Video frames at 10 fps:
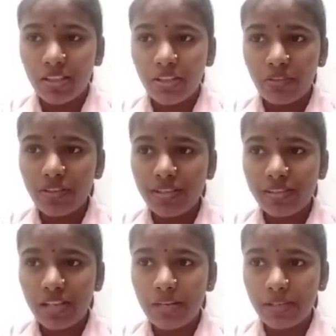The first
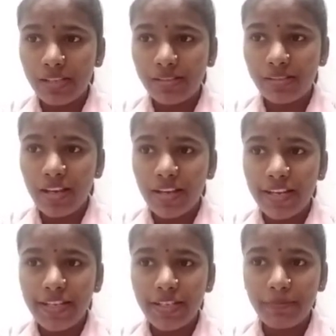type is
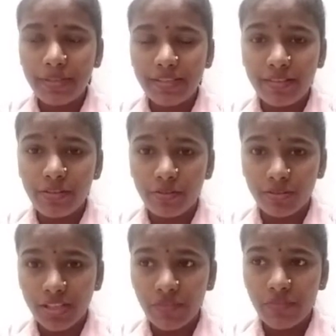interpersonal
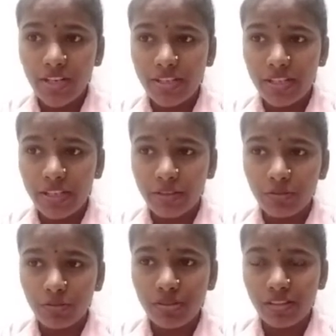roles, which
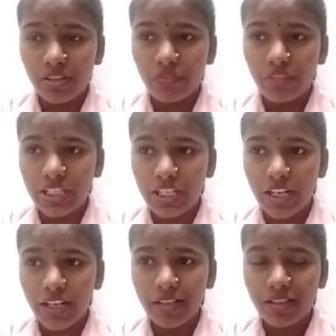includes the
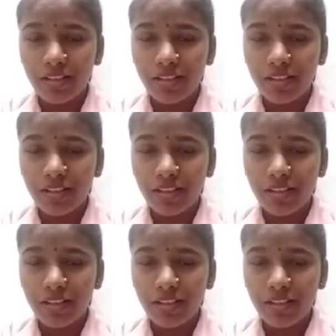figurehead,